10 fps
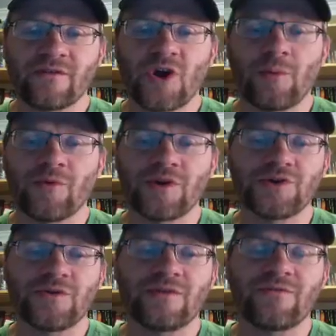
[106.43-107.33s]
common
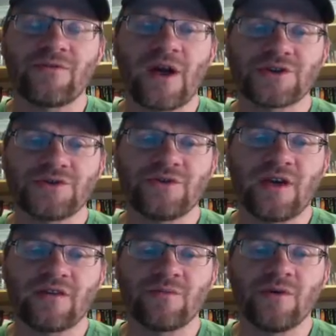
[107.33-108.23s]
ratio that's a fraction or
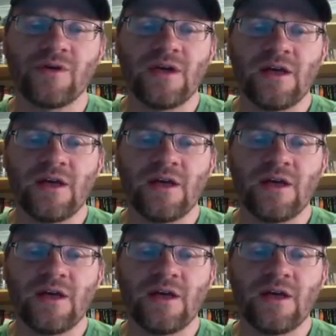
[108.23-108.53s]
decimal